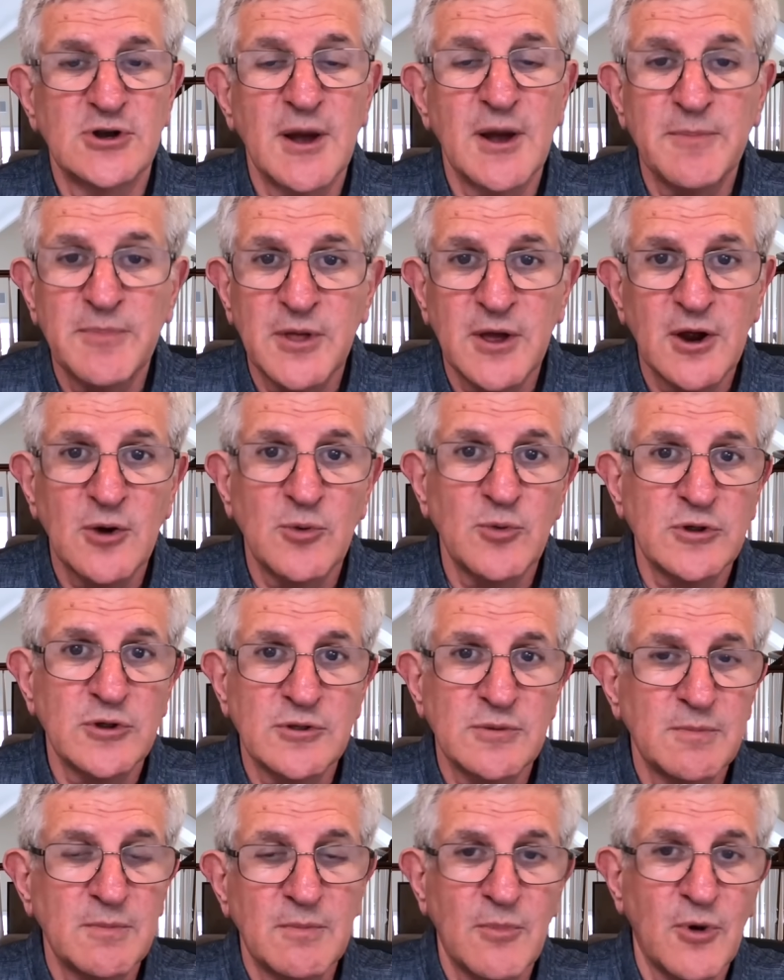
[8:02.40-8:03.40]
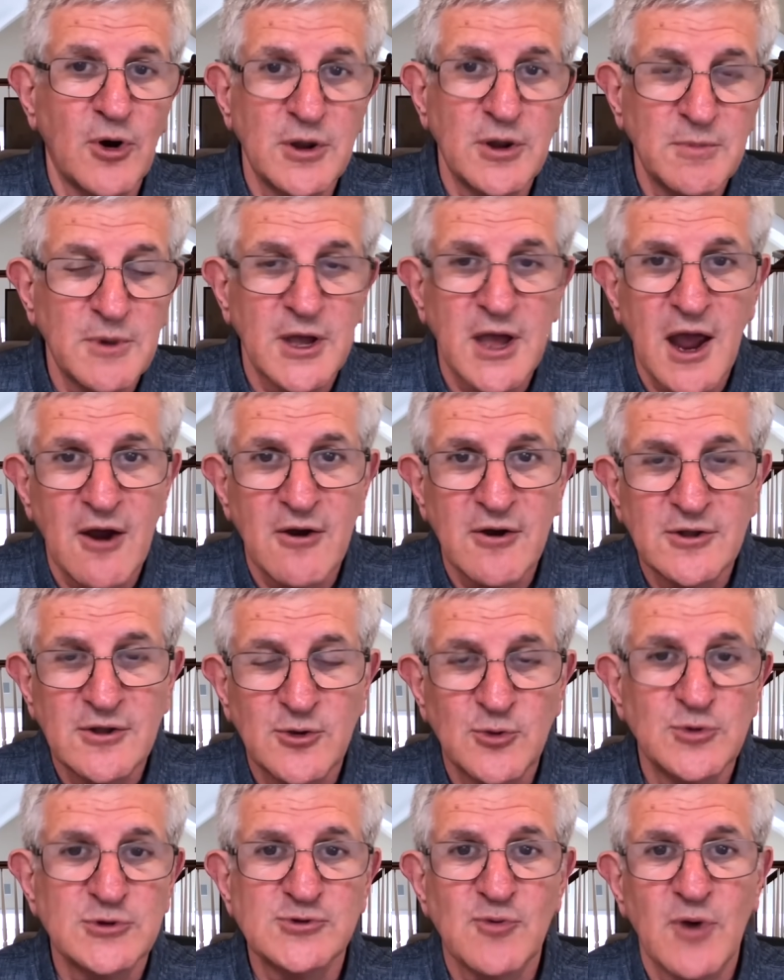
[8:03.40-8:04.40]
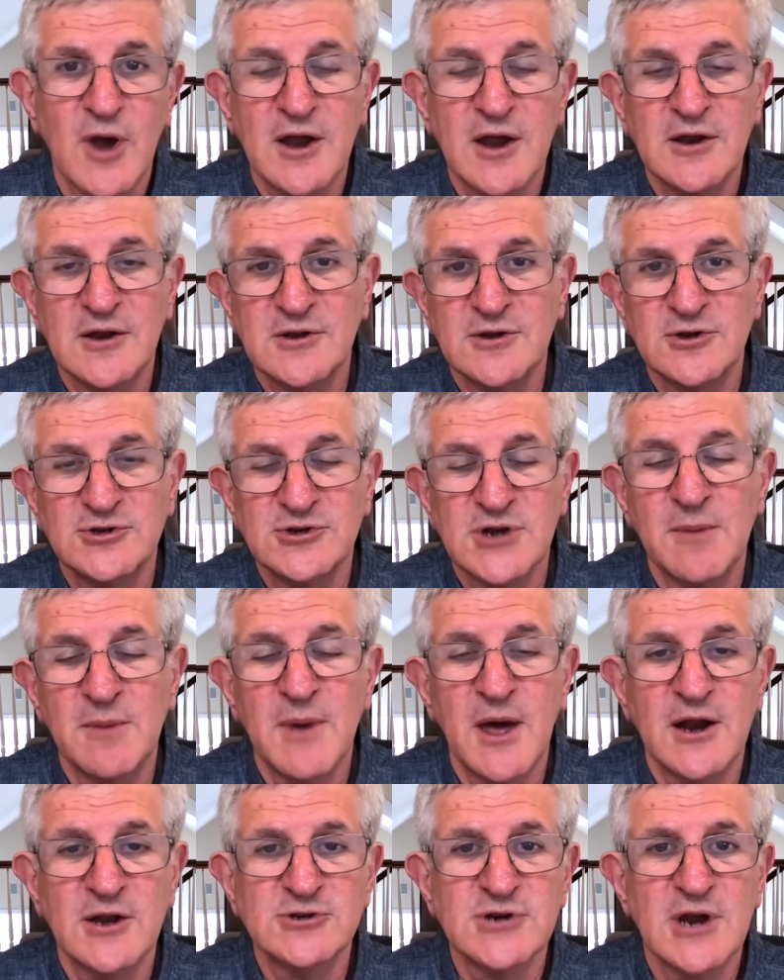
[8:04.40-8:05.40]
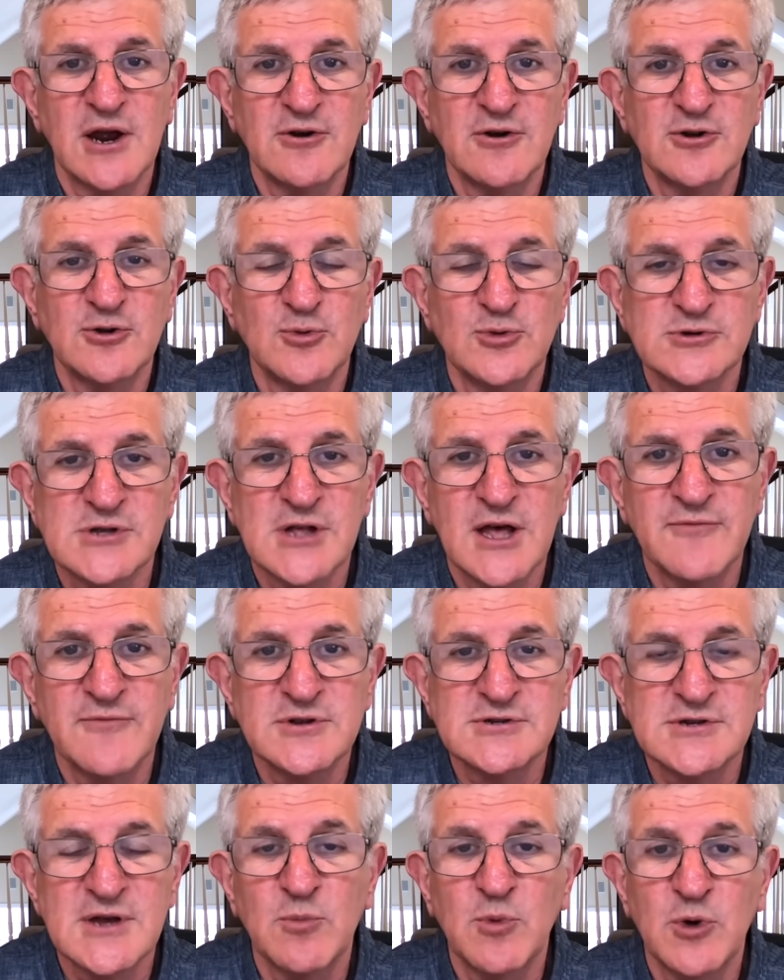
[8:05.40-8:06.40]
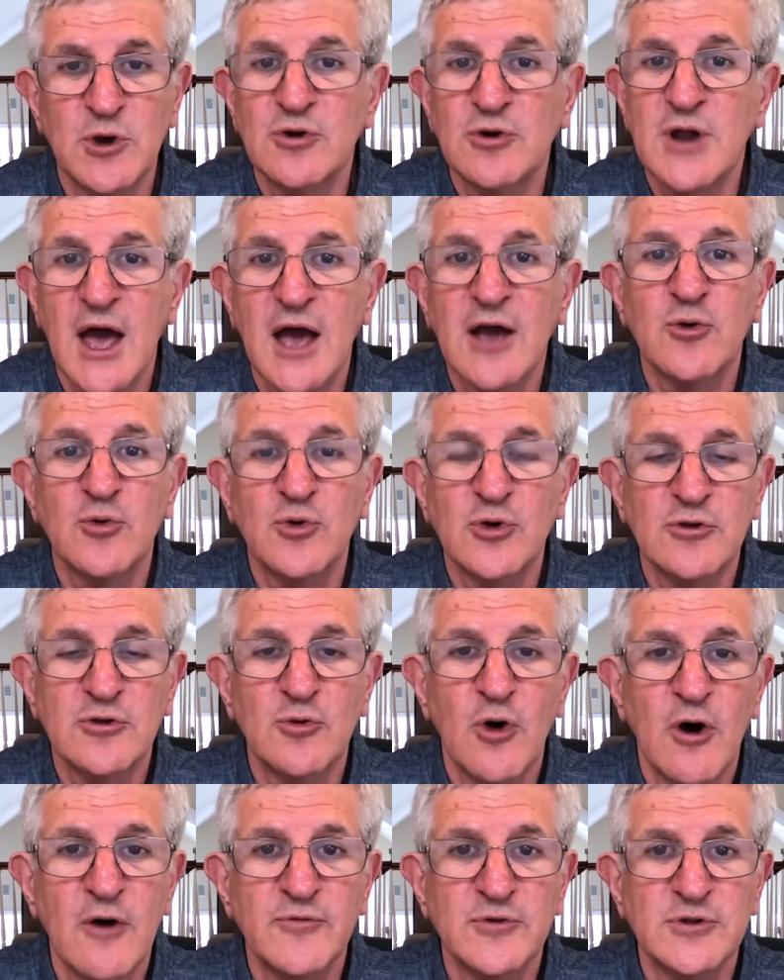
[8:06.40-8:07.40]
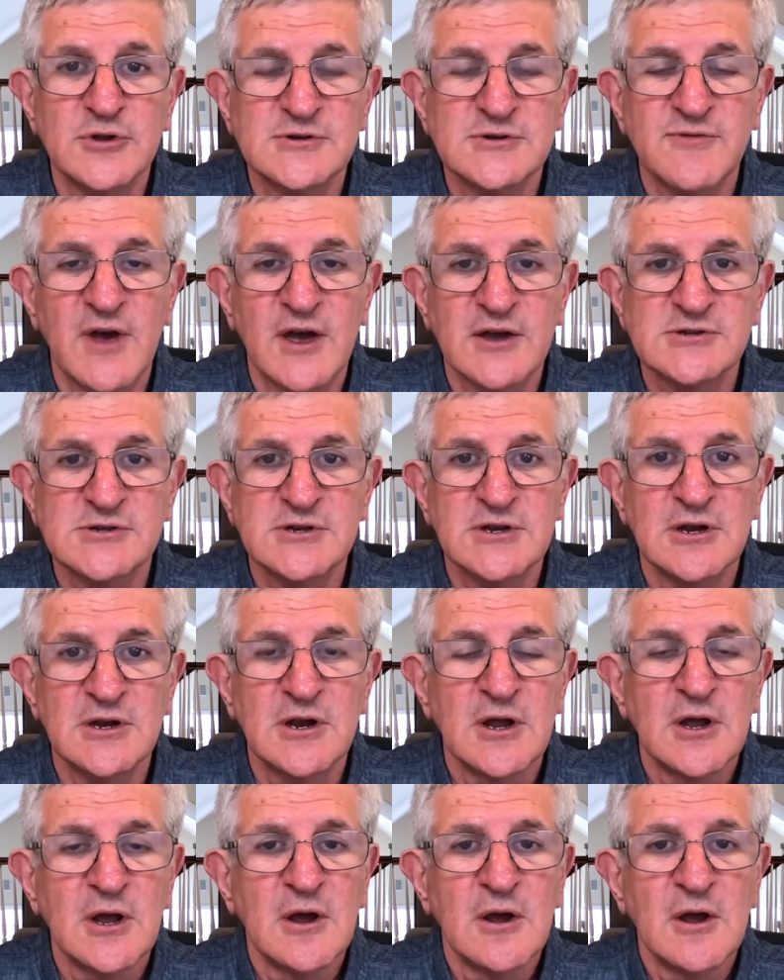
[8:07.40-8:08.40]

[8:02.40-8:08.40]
up there with Marty Makary to his right and Jay Bhattacharya to his left, and said, "We are not going to offer this vaccine